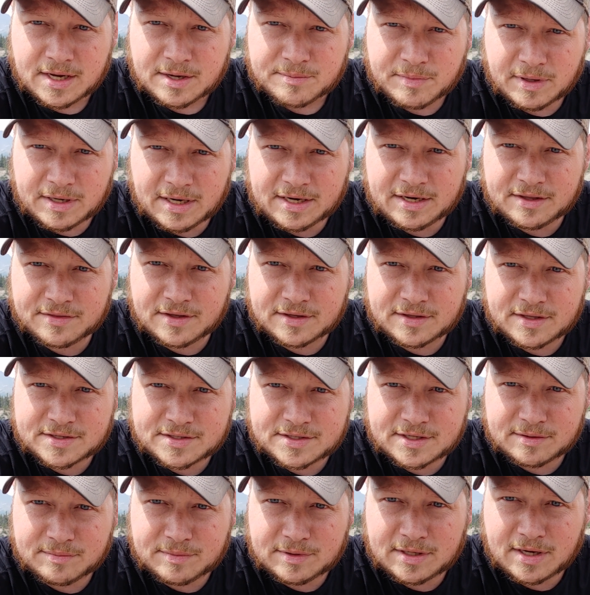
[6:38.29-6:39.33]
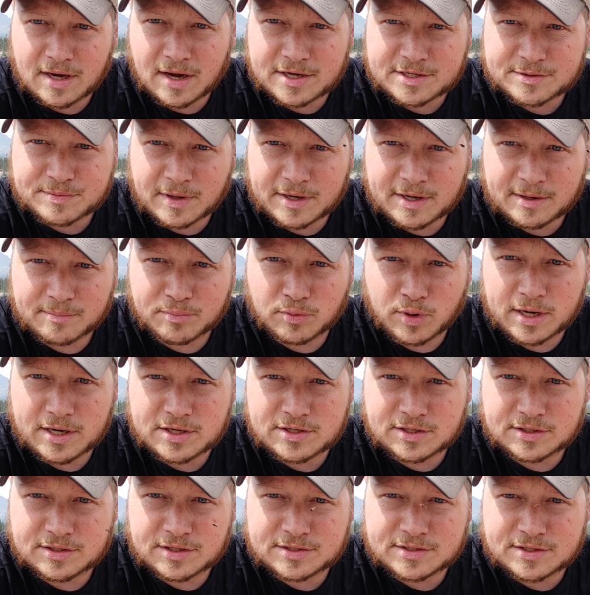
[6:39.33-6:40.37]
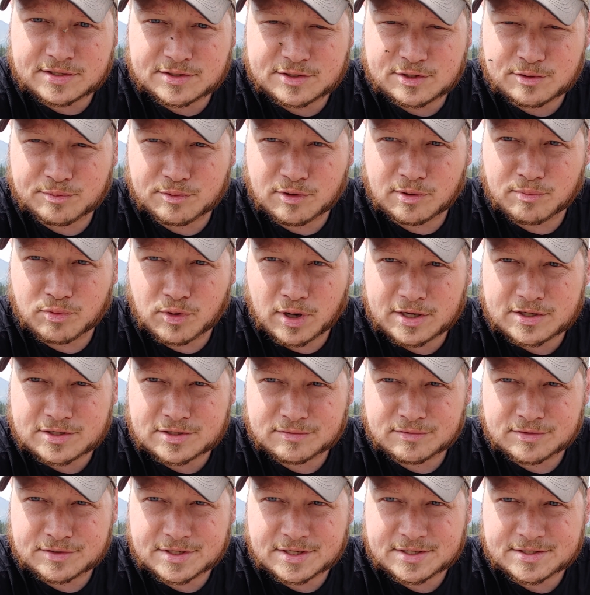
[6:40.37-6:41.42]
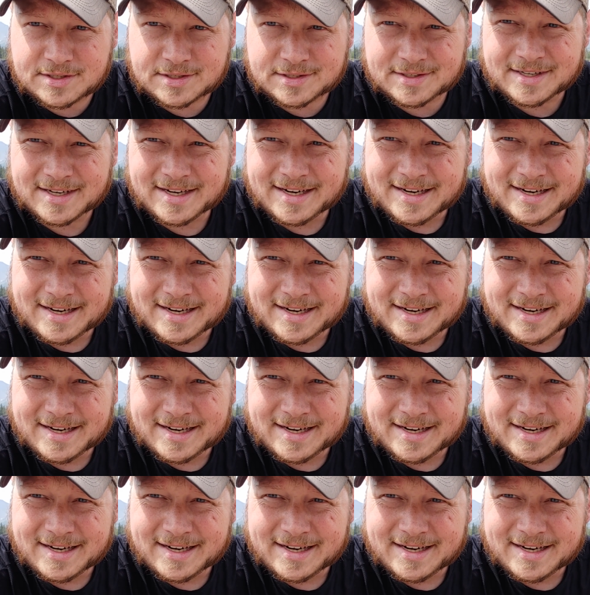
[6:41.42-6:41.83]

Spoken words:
but anything that's going to be caused by abrasion, this is super abrasion resistant